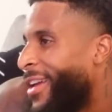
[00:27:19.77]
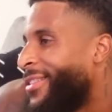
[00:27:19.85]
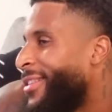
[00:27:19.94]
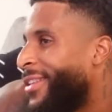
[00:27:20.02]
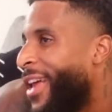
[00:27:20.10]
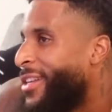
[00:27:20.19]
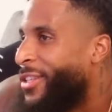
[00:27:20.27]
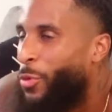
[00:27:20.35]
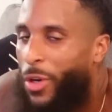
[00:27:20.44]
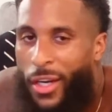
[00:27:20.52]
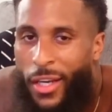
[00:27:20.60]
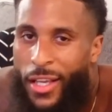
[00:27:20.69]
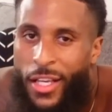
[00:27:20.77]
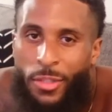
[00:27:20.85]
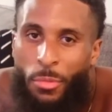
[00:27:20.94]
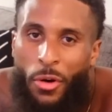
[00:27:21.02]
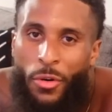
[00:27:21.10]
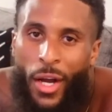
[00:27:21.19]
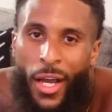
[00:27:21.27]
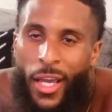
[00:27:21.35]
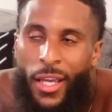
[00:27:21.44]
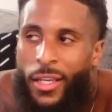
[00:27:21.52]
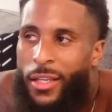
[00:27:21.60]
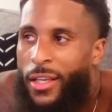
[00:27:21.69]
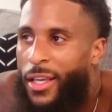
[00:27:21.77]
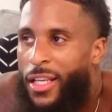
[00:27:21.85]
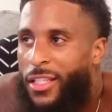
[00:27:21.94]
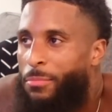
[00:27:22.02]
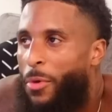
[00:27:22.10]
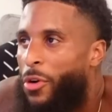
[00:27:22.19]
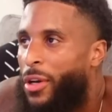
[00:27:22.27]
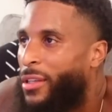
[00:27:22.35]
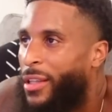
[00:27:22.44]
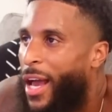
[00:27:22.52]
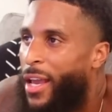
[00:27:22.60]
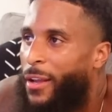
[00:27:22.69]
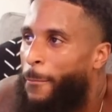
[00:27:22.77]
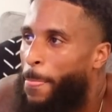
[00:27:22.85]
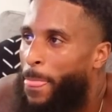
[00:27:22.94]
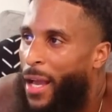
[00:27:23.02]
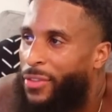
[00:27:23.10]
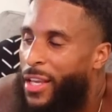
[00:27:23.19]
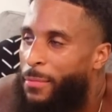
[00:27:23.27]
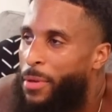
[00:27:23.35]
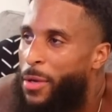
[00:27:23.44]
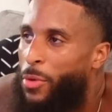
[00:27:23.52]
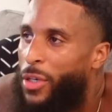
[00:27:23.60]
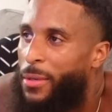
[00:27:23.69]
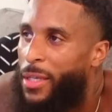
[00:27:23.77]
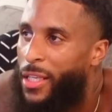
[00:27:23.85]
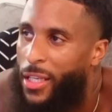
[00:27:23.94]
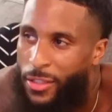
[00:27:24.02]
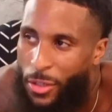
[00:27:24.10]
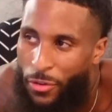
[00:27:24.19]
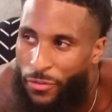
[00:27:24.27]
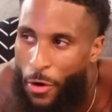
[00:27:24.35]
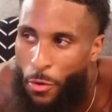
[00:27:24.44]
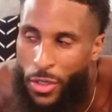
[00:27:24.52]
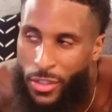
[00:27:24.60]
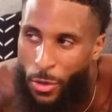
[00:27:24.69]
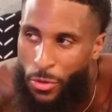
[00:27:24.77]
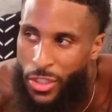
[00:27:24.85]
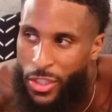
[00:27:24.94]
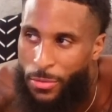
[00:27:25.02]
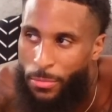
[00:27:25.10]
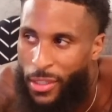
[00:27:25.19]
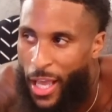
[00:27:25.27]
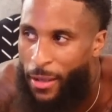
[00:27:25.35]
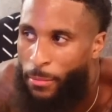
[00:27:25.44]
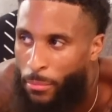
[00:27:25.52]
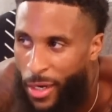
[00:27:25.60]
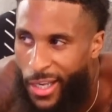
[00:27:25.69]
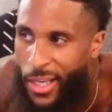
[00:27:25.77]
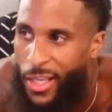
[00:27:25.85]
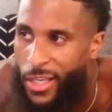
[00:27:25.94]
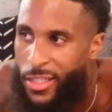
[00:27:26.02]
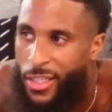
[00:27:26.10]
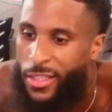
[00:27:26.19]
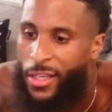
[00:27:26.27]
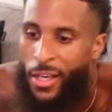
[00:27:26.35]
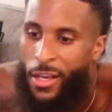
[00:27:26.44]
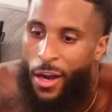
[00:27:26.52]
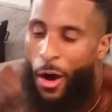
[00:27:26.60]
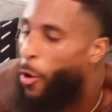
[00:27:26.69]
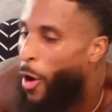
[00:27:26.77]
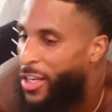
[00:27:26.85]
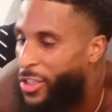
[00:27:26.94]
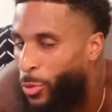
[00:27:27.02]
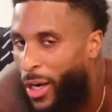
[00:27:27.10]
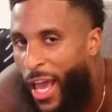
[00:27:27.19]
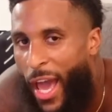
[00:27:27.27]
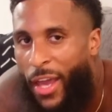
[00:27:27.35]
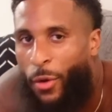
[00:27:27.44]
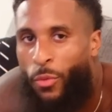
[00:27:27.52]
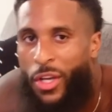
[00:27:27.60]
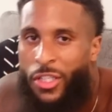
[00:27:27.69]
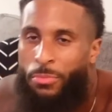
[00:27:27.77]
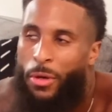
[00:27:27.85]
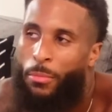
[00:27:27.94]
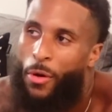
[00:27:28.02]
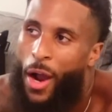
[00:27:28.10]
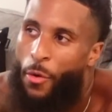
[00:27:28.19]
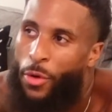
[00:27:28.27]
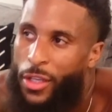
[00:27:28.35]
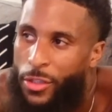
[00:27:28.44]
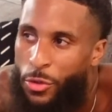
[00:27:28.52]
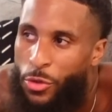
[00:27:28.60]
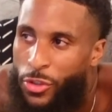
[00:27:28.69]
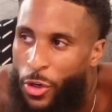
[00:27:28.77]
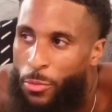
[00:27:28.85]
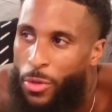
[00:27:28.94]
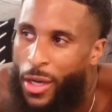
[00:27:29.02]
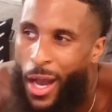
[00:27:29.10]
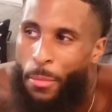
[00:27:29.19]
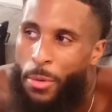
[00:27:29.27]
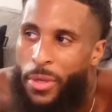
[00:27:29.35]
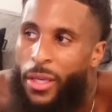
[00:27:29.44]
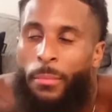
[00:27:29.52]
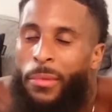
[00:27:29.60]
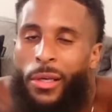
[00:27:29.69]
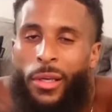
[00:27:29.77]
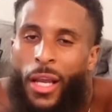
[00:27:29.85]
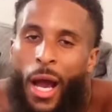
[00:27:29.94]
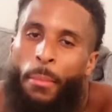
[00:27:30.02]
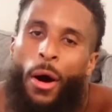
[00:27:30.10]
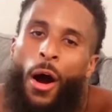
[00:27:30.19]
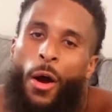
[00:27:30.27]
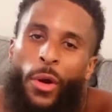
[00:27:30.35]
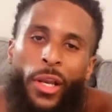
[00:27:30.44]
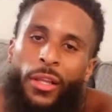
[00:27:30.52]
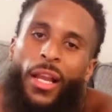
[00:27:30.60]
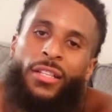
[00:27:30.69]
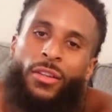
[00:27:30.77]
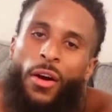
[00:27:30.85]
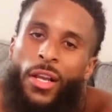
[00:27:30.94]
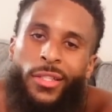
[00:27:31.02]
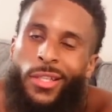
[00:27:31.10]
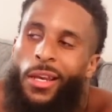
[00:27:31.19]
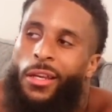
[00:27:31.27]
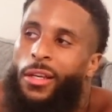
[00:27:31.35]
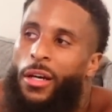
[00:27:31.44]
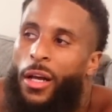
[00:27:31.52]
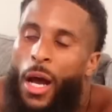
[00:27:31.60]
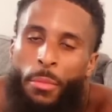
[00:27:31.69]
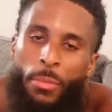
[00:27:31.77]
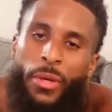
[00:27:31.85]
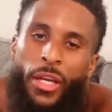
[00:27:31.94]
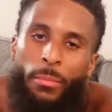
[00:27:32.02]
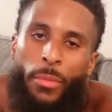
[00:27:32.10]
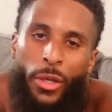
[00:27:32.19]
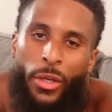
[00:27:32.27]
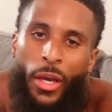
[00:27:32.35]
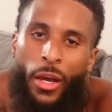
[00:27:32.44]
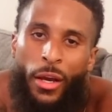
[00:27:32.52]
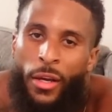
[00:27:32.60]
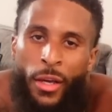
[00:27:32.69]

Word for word: that's just, that's just what it is, bro. I ain't, and it's more than like, I think people get, get so focused on just like money and just, oh, I just want to have the rich, but bro, I want to do so much. I'm gonna be a millionaire. I'm already that's already said and done. I'm gonna be a millionaire.